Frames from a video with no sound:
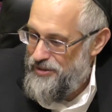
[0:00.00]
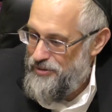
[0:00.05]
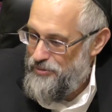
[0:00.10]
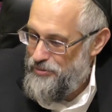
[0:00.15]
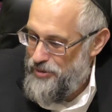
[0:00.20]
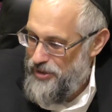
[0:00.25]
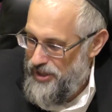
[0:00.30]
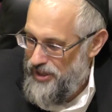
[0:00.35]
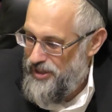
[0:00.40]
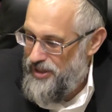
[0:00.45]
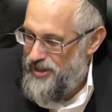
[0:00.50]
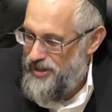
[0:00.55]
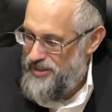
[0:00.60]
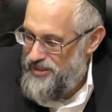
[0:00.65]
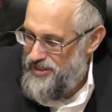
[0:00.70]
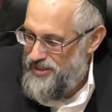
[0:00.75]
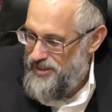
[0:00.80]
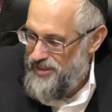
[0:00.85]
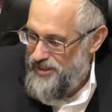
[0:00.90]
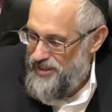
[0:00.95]

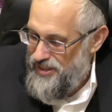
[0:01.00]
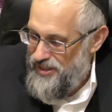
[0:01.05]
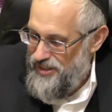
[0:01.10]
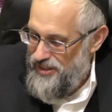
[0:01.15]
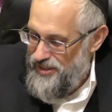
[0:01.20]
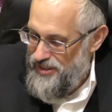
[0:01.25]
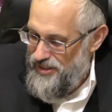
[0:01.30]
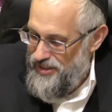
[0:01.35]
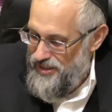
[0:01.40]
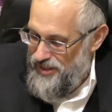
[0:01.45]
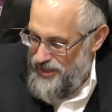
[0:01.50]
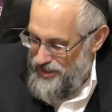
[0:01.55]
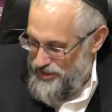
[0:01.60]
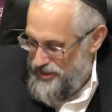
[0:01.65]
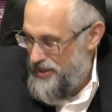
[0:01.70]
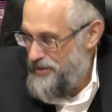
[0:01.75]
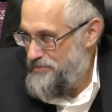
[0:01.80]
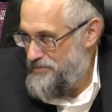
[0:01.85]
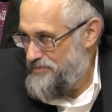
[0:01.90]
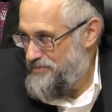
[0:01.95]
realize
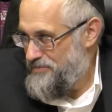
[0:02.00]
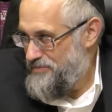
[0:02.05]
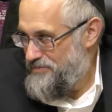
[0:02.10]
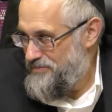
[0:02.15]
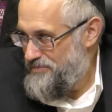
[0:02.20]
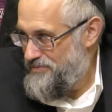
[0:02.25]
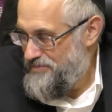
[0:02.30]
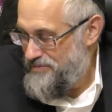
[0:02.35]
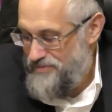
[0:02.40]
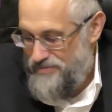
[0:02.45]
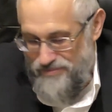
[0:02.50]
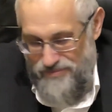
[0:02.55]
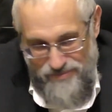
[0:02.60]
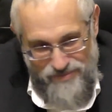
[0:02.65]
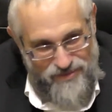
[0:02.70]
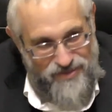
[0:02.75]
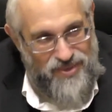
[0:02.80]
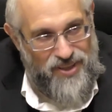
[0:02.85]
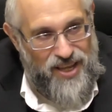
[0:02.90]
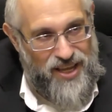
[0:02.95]
Hashem.
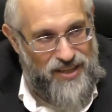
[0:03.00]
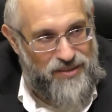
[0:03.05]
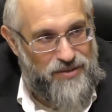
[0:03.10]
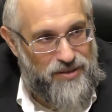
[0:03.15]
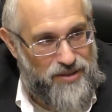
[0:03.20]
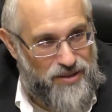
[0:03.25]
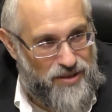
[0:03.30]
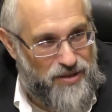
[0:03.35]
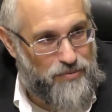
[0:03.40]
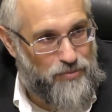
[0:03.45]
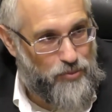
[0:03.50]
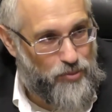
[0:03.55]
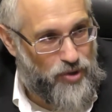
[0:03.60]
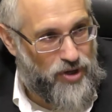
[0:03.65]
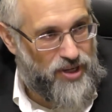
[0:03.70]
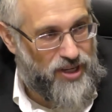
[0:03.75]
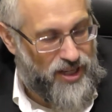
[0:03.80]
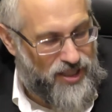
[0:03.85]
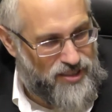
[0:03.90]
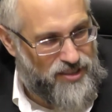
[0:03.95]
And the
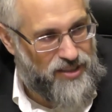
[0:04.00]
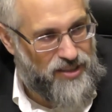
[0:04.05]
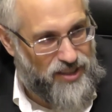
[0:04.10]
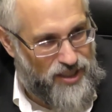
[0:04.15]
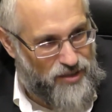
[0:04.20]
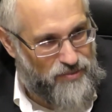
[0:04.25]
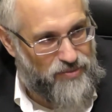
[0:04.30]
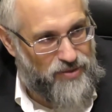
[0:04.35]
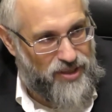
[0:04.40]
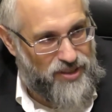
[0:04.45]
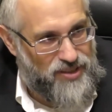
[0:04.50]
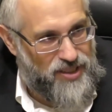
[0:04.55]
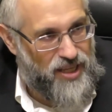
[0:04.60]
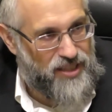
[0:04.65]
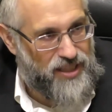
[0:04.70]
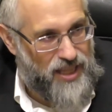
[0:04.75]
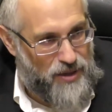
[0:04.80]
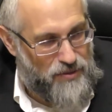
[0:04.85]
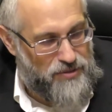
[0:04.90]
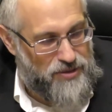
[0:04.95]
more constantly he feels
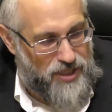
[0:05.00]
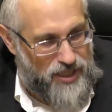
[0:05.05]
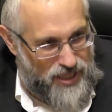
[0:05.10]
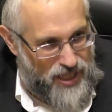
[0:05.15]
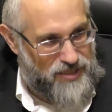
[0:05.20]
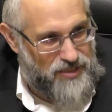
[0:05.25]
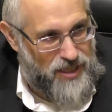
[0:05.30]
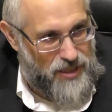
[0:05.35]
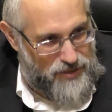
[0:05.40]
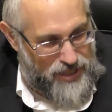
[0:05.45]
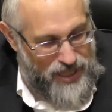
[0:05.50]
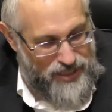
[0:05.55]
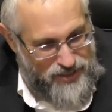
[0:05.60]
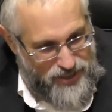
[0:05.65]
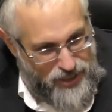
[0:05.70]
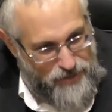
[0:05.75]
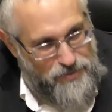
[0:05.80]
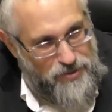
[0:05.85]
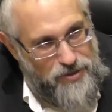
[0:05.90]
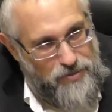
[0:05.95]
that's
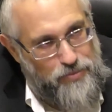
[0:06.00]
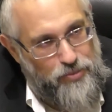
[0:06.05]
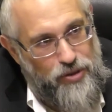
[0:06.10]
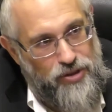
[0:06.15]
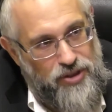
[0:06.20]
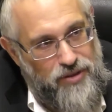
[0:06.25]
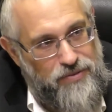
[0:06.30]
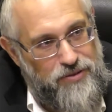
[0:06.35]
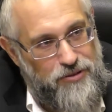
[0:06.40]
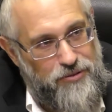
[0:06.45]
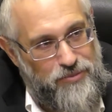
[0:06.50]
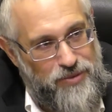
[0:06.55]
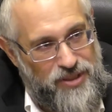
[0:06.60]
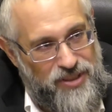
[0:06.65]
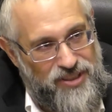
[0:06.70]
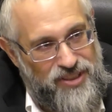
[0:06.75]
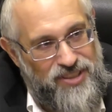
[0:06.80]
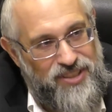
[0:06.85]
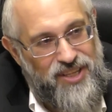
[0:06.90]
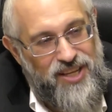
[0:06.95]
going to be the point of his
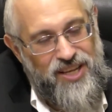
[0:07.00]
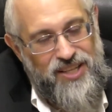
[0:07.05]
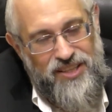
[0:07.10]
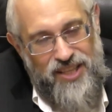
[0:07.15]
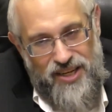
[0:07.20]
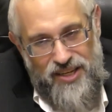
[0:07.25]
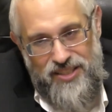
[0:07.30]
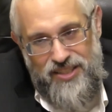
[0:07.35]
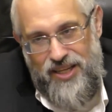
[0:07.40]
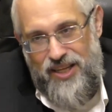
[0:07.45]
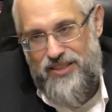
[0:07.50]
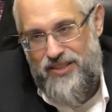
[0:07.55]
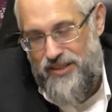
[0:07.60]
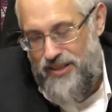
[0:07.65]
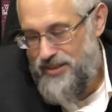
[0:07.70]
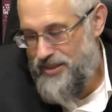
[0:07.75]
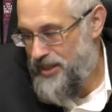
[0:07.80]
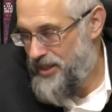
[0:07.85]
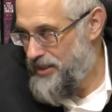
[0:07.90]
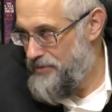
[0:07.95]
humility, that he's
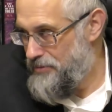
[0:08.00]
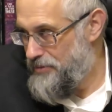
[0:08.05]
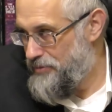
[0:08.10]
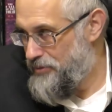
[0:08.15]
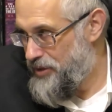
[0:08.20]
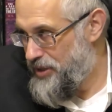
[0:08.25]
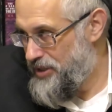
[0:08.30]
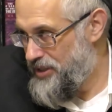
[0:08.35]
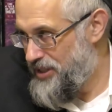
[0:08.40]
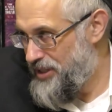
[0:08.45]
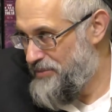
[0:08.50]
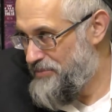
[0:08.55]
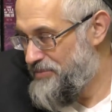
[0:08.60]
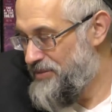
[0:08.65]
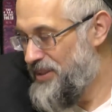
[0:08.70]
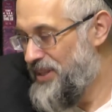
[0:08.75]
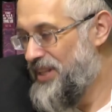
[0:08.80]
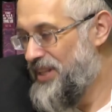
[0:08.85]
constantly standing before Hashem.